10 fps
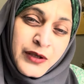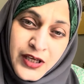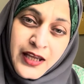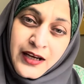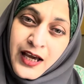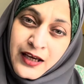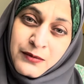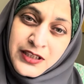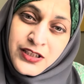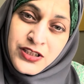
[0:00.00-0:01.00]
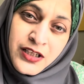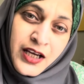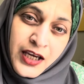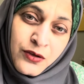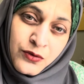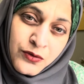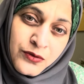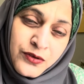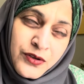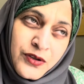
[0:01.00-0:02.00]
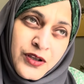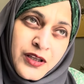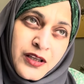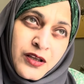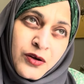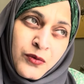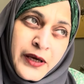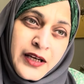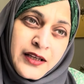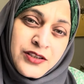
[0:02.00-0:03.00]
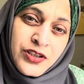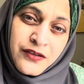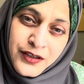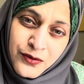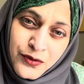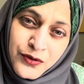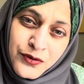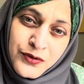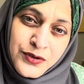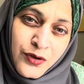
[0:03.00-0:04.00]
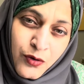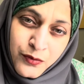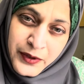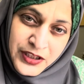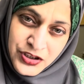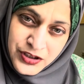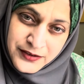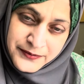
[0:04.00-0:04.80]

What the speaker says: and I'm a teacher, I know when children go through so much,